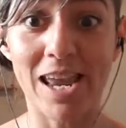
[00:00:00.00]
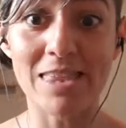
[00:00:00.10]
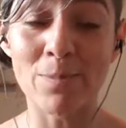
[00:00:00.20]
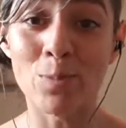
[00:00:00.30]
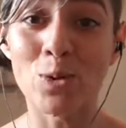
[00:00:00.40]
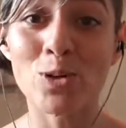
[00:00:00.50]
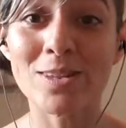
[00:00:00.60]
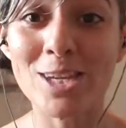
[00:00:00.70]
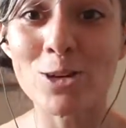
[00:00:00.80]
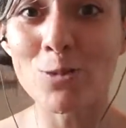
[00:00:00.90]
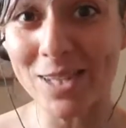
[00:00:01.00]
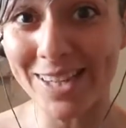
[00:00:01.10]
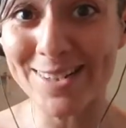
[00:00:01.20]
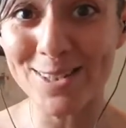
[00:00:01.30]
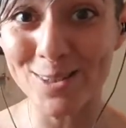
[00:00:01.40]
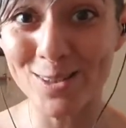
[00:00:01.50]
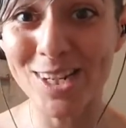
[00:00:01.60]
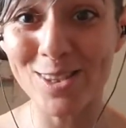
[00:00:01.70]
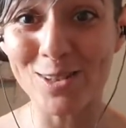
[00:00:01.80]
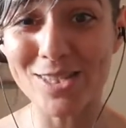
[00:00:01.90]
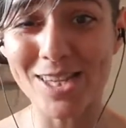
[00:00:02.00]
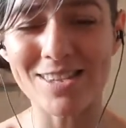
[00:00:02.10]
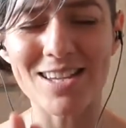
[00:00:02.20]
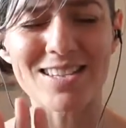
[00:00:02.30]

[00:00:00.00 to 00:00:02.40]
And the more that you begin to look at those as like